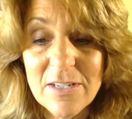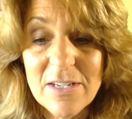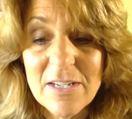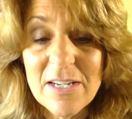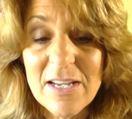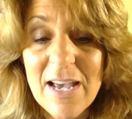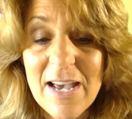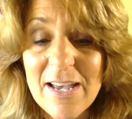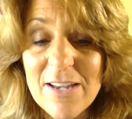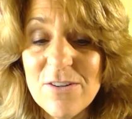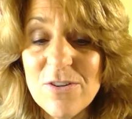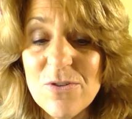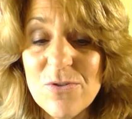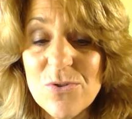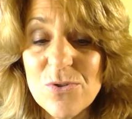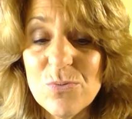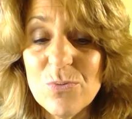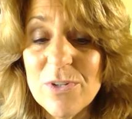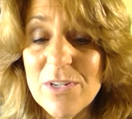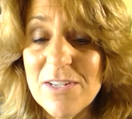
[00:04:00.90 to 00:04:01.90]
God
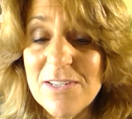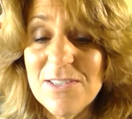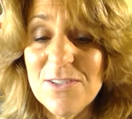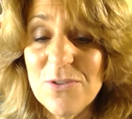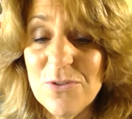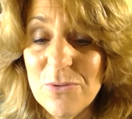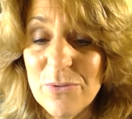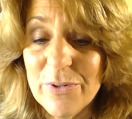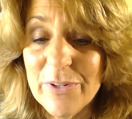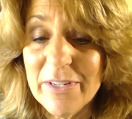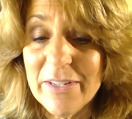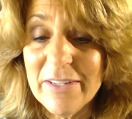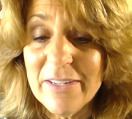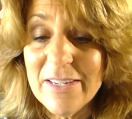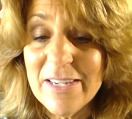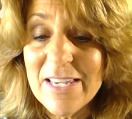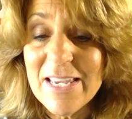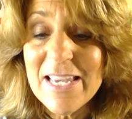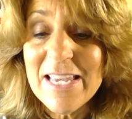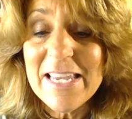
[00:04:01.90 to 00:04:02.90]
knows what He's doing.
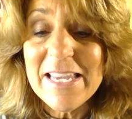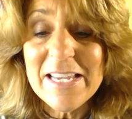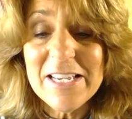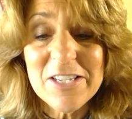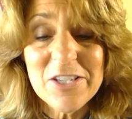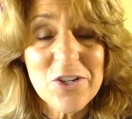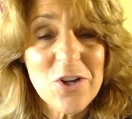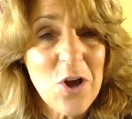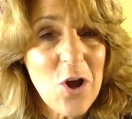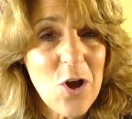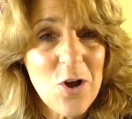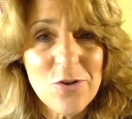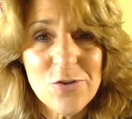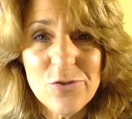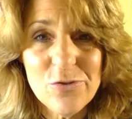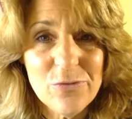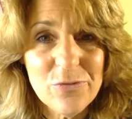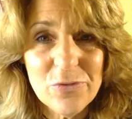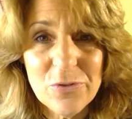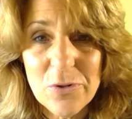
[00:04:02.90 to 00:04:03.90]
He has called
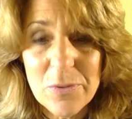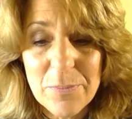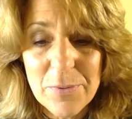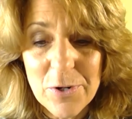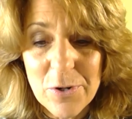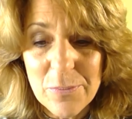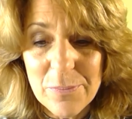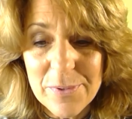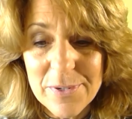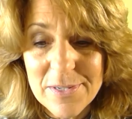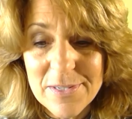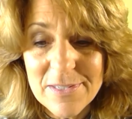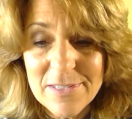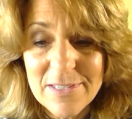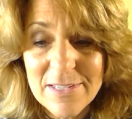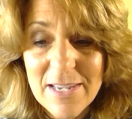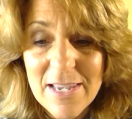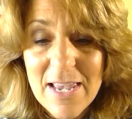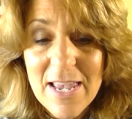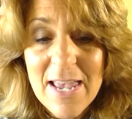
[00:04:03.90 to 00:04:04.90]
you for a purpose,
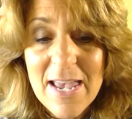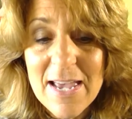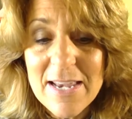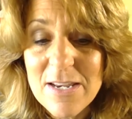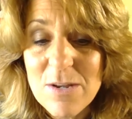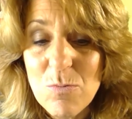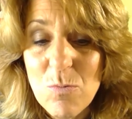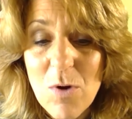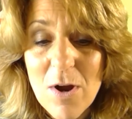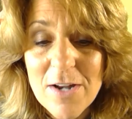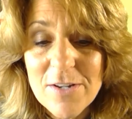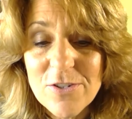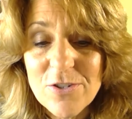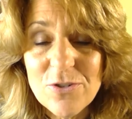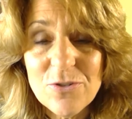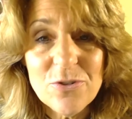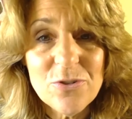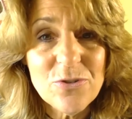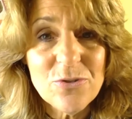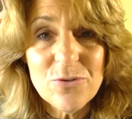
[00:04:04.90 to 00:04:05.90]
and He wants you
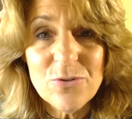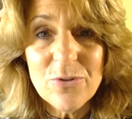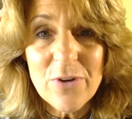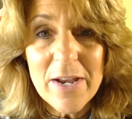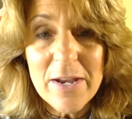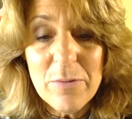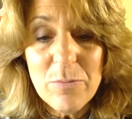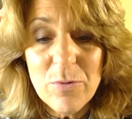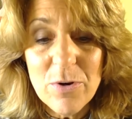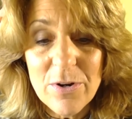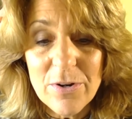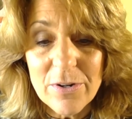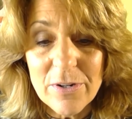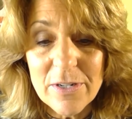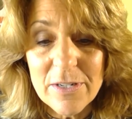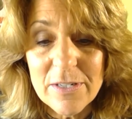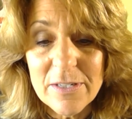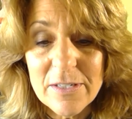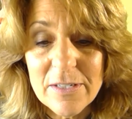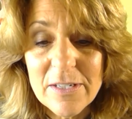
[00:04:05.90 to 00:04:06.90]
to do great
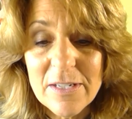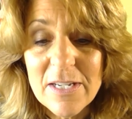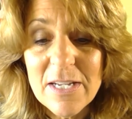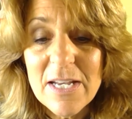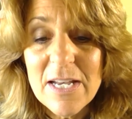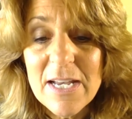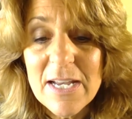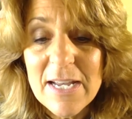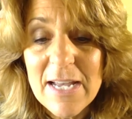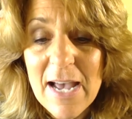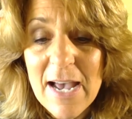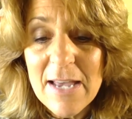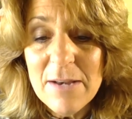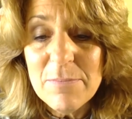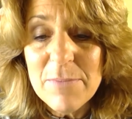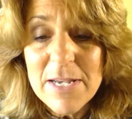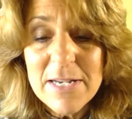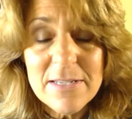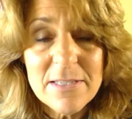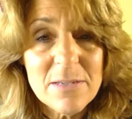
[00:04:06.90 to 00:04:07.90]
work. God
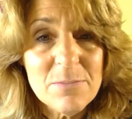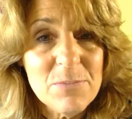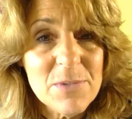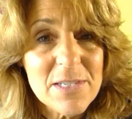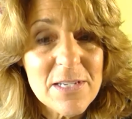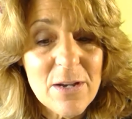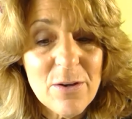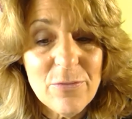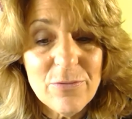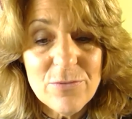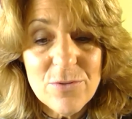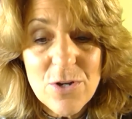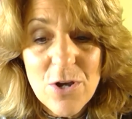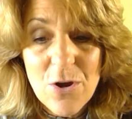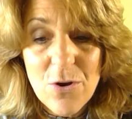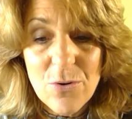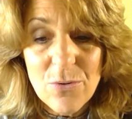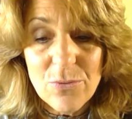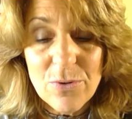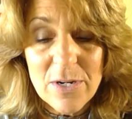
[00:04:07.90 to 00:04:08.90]
makes Himself
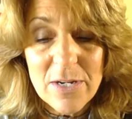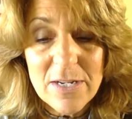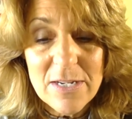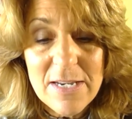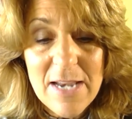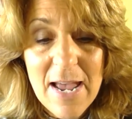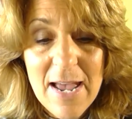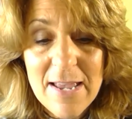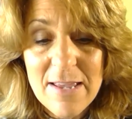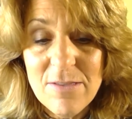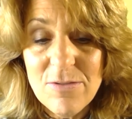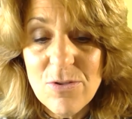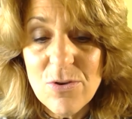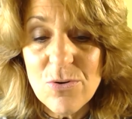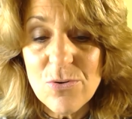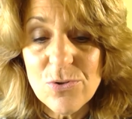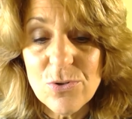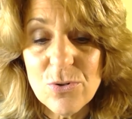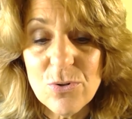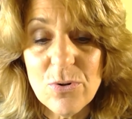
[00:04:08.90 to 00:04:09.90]
known, not in
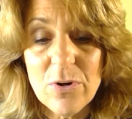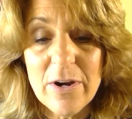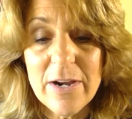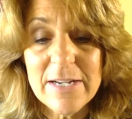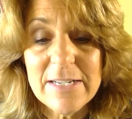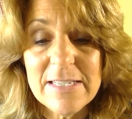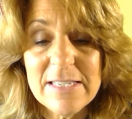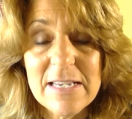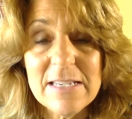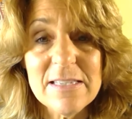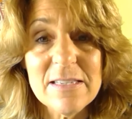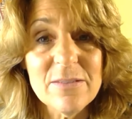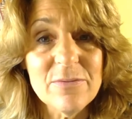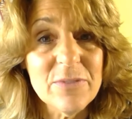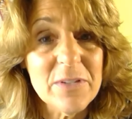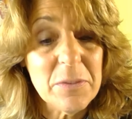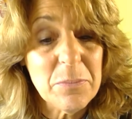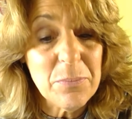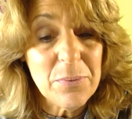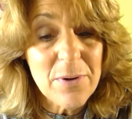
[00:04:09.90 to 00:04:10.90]
those who are
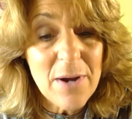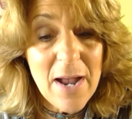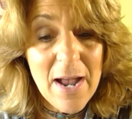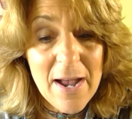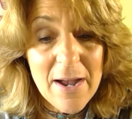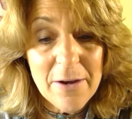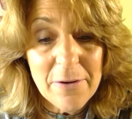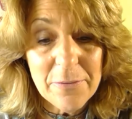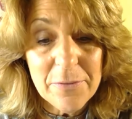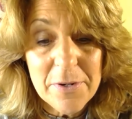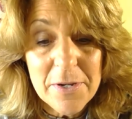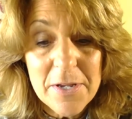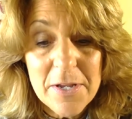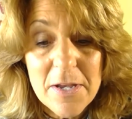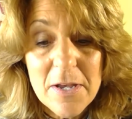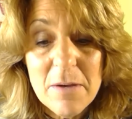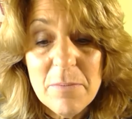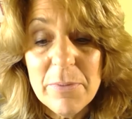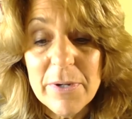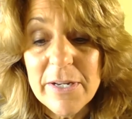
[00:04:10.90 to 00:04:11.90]
excessively proud,
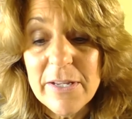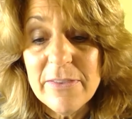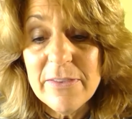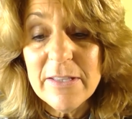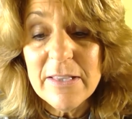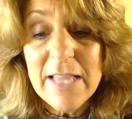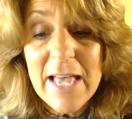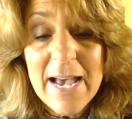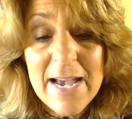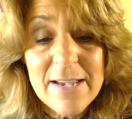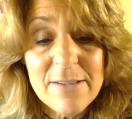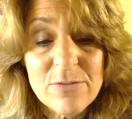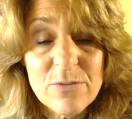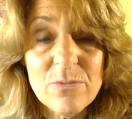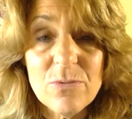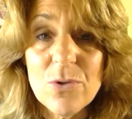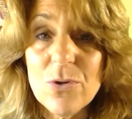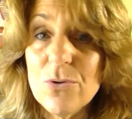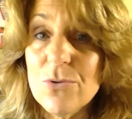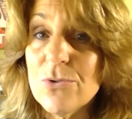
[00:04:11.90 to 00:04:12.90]
but in the lives of
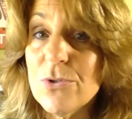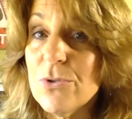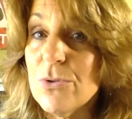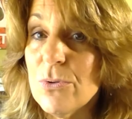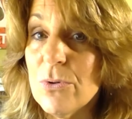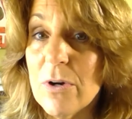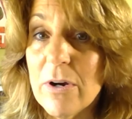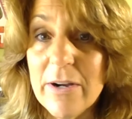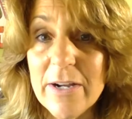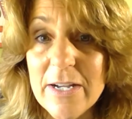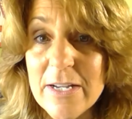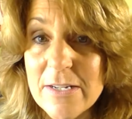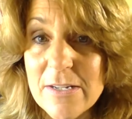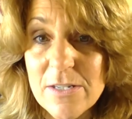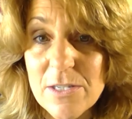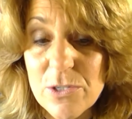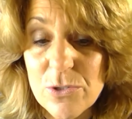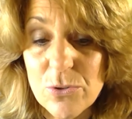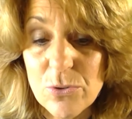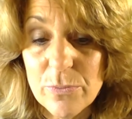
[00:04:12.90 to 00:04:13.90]
those who are
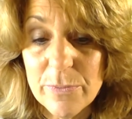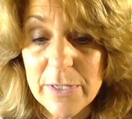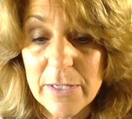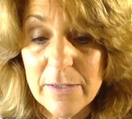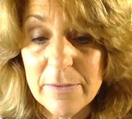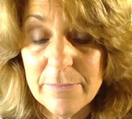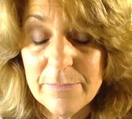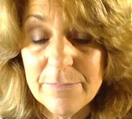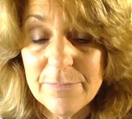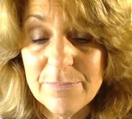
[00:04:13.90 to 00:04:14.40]
unassuming.